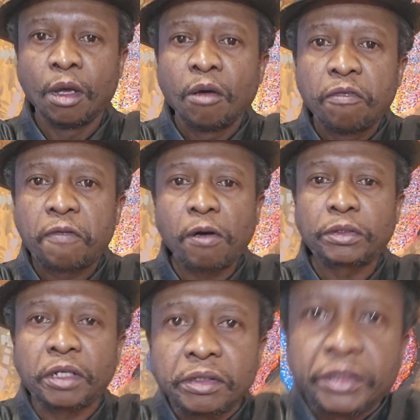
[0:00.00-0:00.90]

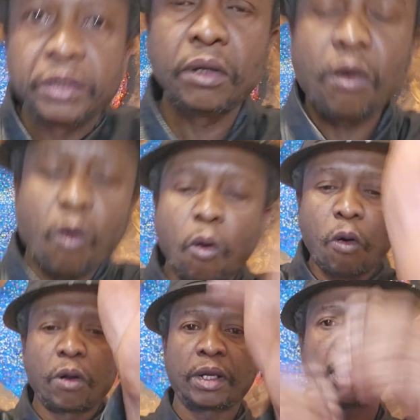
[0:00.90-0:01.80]
Photons
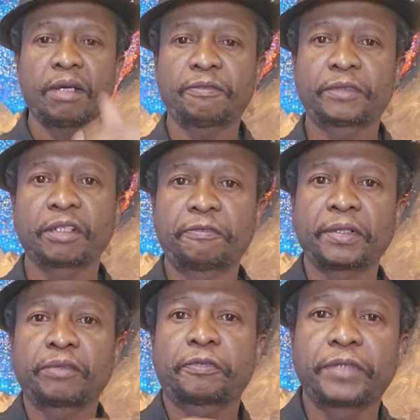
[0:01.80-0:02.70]
all have
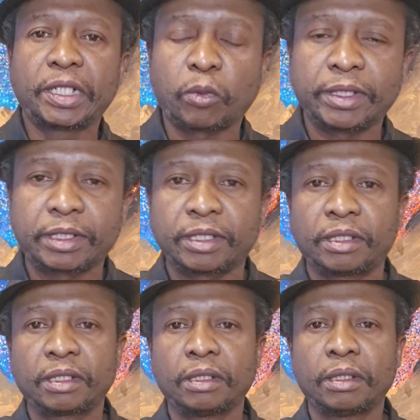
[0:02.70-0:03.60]
different
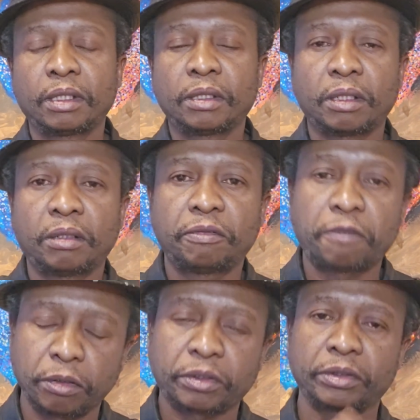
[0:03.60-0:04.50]
frequencies.
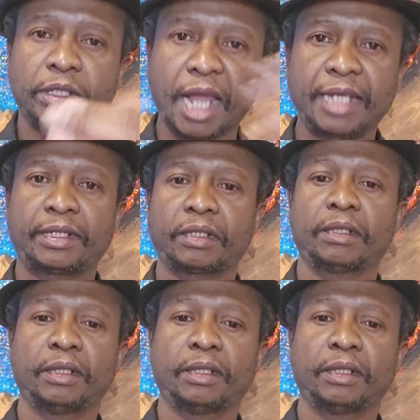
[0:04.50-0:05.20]
Photons, light.